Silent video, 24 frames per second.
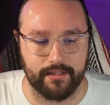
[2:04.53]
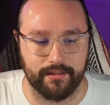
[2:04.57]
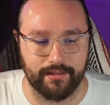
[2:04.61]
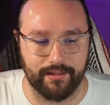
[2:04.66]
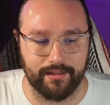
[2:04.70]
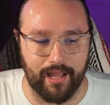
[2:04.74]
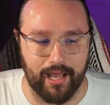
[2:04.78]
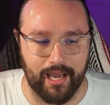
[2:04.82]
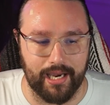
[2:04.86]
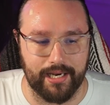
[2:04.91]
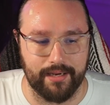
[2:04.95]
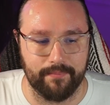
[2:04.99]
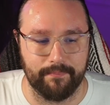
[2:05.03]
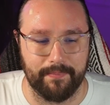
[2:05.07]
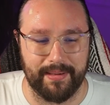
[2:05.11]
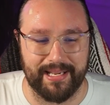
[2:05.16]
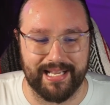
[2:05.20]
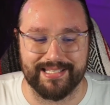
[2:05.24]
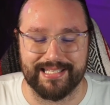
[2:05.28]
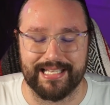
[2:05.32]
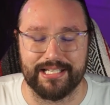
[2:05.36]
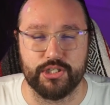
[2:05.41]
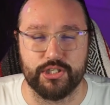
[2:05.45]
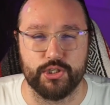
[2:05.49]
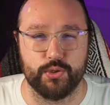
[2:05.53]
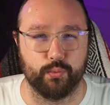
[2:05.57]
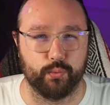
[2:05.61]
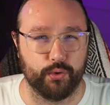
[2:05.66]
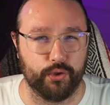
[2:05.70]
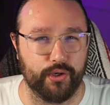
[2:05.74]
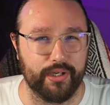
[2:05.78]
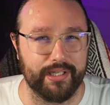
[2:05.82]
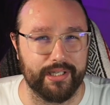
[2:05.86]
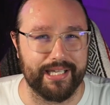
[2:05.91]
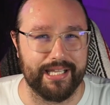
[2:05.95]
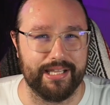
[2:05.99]
line because that's
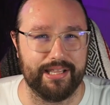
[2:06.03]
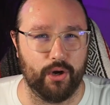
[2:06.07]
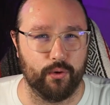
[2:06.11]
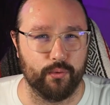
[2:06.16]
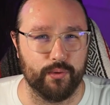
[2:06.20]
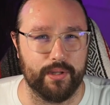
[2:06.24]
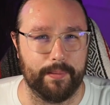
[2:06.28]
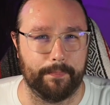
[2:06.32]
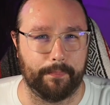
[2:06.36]
really the only